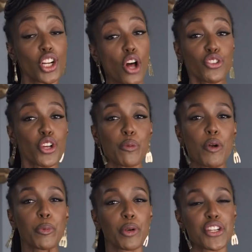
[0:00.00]
Cultural
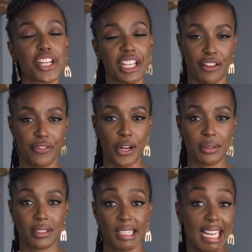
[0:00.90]
appropriation cliff
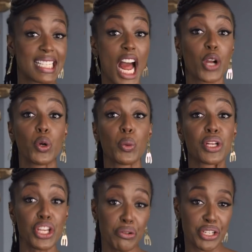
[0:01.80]
notes. It's not cool when
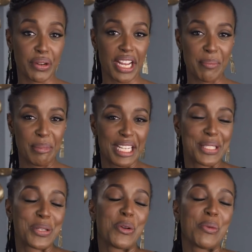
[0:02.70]
you do it, but it's
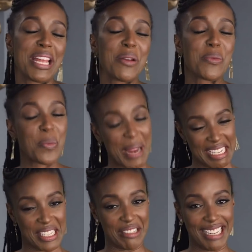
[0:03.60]
cool when we
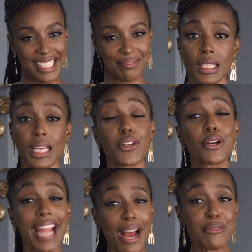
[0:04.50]
do it. If your
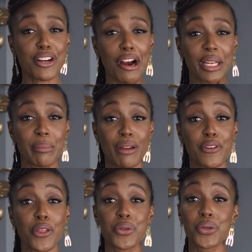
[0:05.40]
counter-argument for
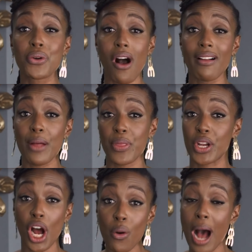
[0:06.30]
those who call out the
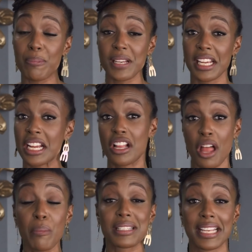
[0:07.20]
co-opting and
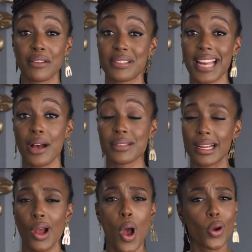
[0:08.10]
Columbusing of styles
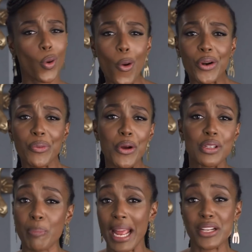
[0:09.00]
like
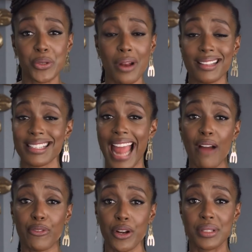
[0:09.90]
cornrows, bantu knots, and
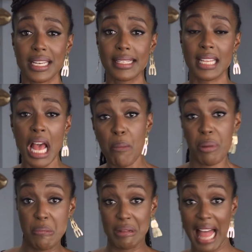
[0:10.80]
afros is,
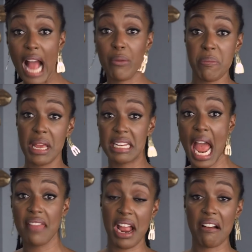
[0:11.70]
but black women
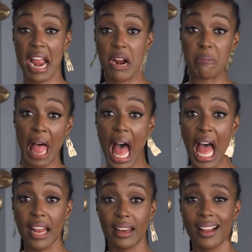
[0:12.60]
dye their hair
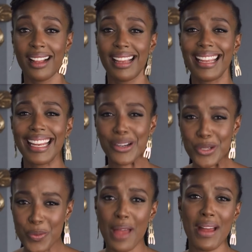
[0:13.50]
blonde, here's
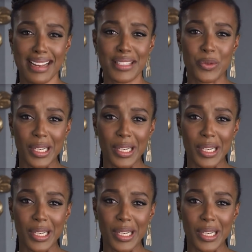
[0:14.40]
why that doesn't